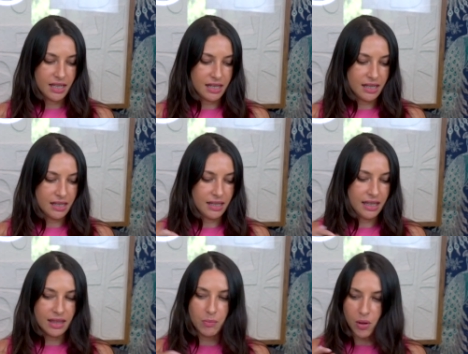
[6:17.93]
uh,
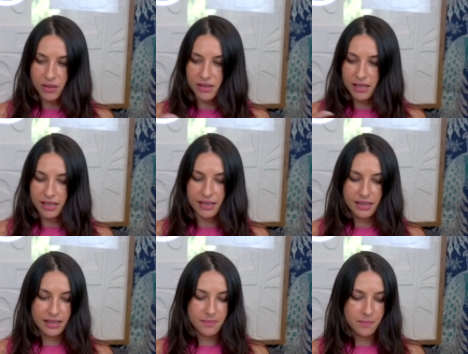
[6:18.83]
in the box.
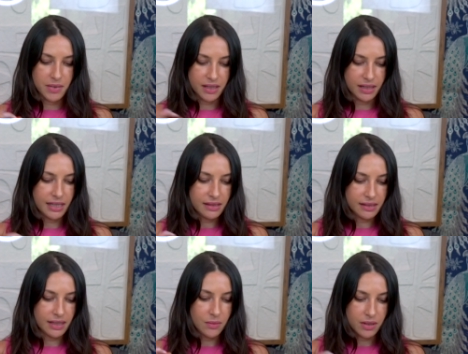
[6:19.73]
But let's
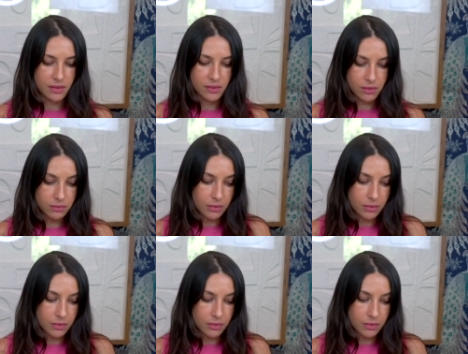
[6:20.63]
see what else. Ooh,